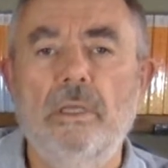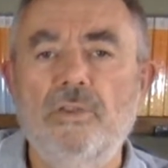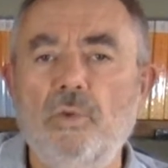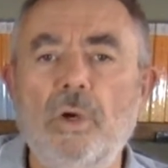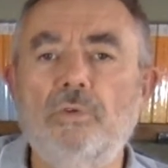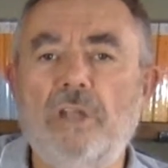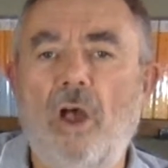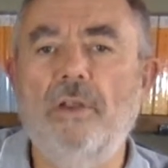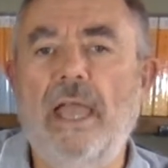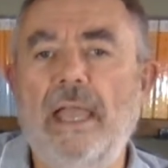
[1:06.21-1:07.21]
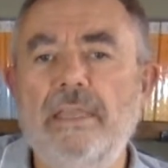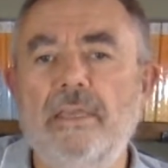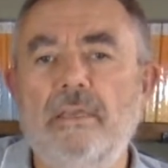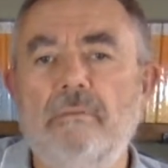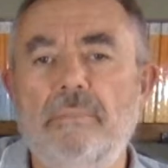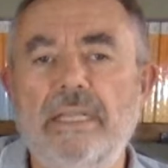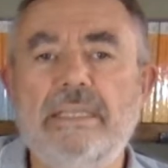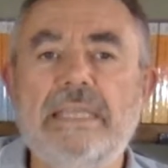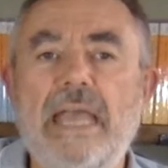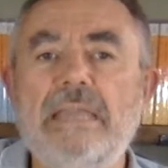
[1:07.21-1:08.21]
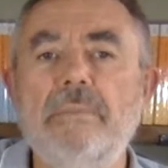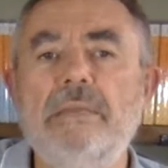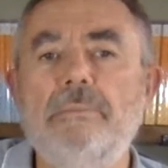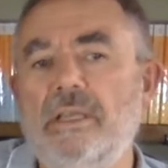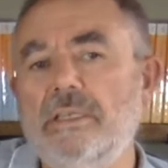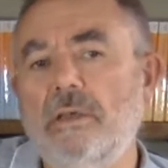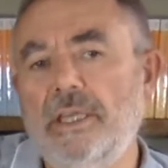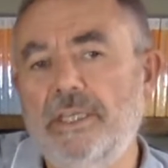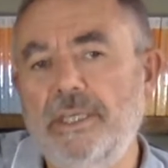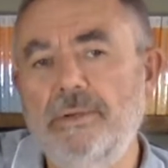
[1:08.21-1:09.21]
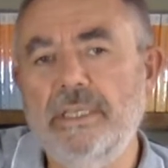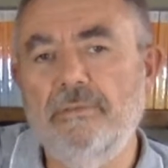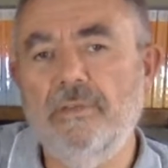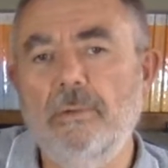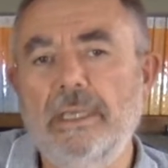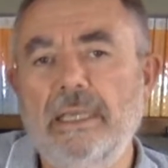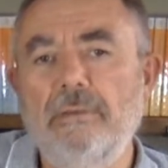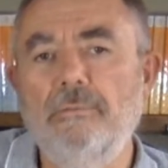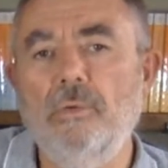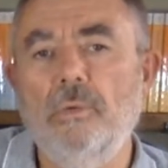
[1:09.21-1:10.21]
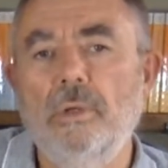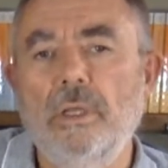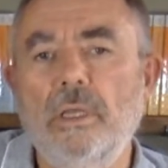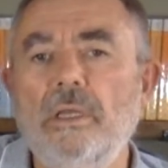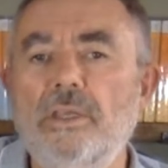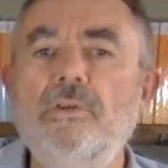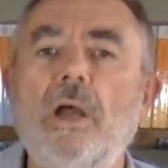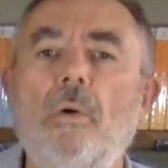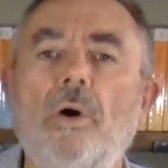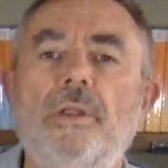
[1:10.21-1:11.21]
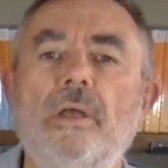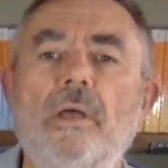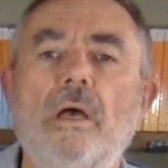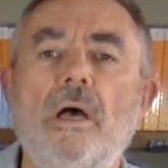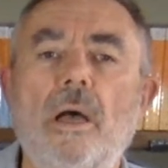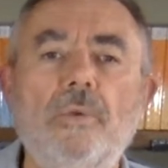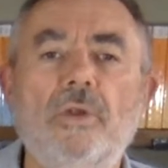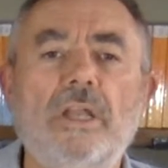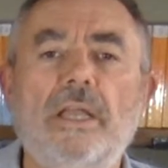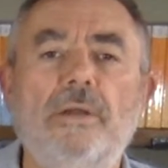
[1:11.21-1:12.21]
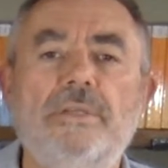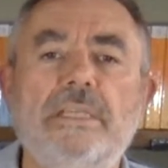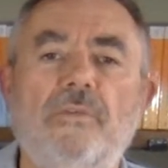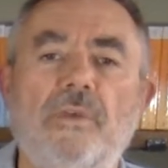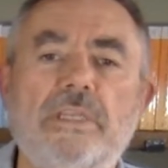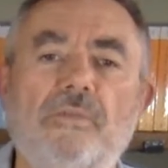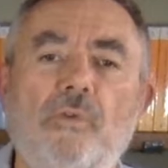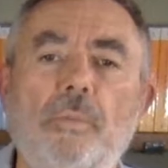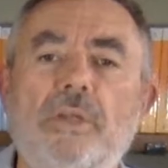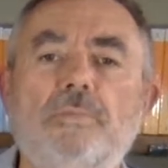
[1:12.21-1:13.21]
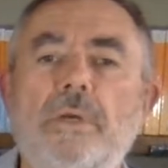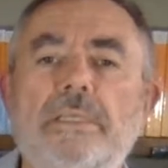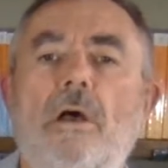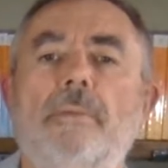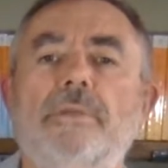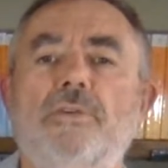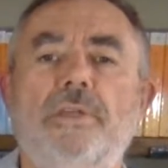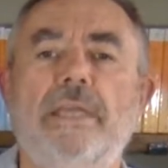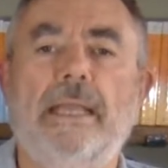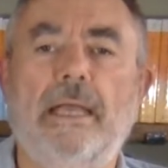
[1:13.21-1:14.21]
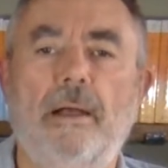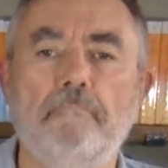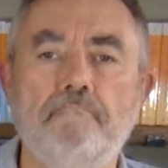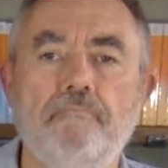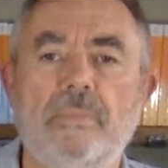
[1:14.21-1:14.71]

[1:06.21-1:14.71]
The world can't hate you, but it does hate me because I accuse it of doing evil. You go on. I'm not going to go to this festival because my time has not yet come.